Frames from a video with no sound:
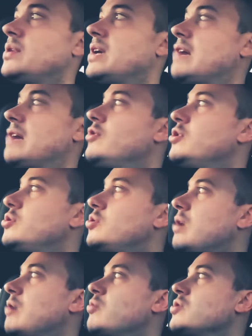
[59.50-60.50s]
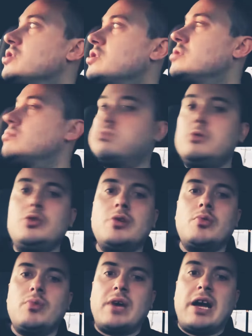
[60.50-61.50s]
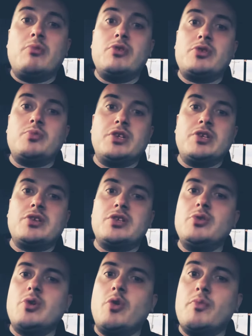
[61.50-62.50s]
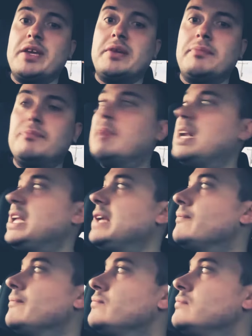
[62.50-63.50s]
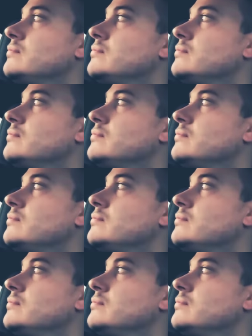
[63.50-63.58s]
But I really do. I wish, you know, I wish we could, you know, make money.